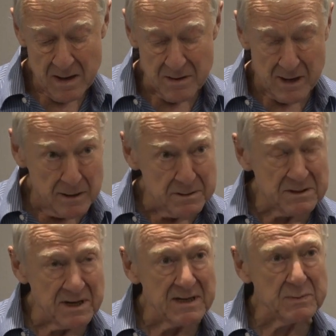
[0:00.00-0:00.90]
Those
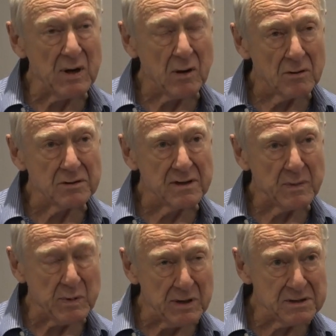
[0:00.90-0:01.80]
things belong to the
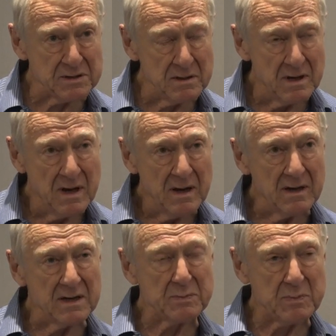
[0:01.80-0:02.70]
person.
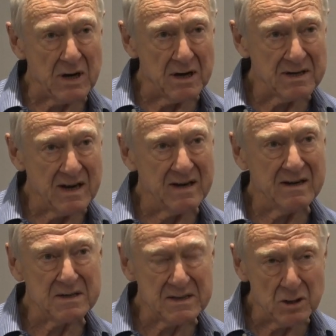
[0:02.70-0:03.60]
It is part and
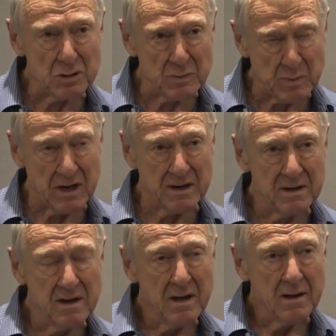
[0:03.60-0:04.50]
an essential part
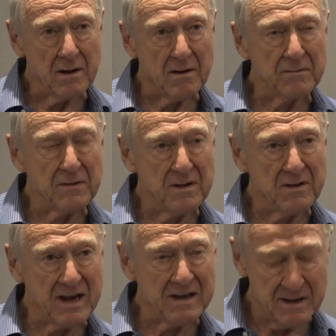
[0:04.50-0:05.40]
of
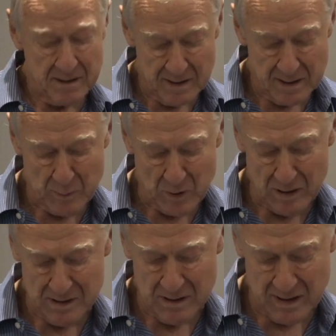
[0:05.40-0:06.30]
that
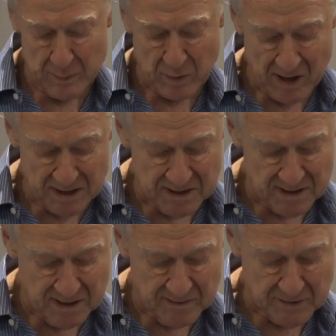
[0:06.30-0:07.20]
liberated
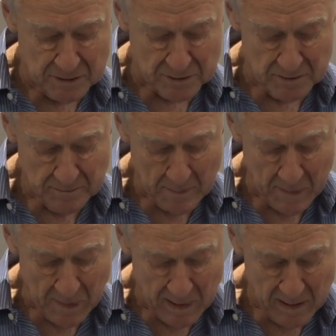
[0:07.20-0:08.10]
individual.
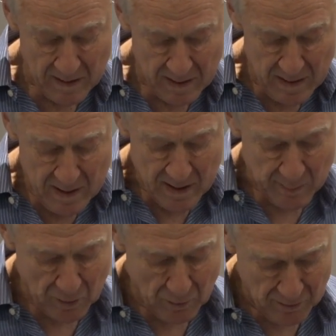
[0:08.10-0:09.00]
A
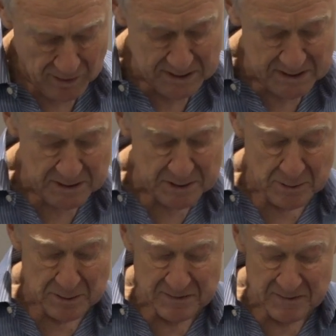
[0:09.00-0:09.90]
more recent
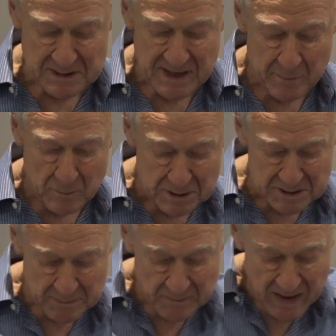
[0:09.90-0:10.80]
source of the same
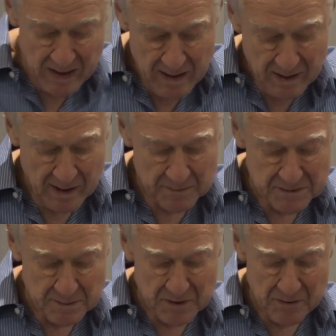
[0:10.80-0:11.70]
wisdom comes
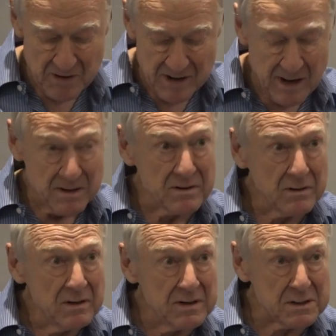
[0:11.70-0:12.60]
from the renowned
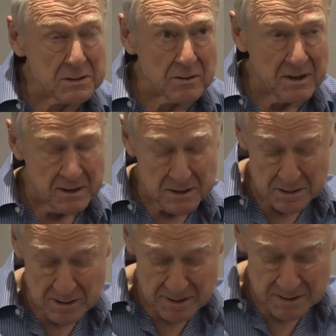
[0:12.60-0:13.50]

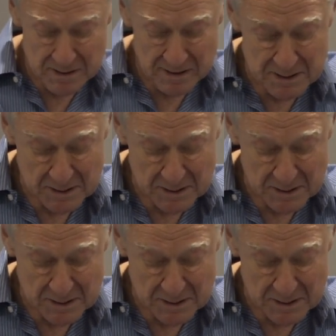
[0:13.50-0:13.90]
historian and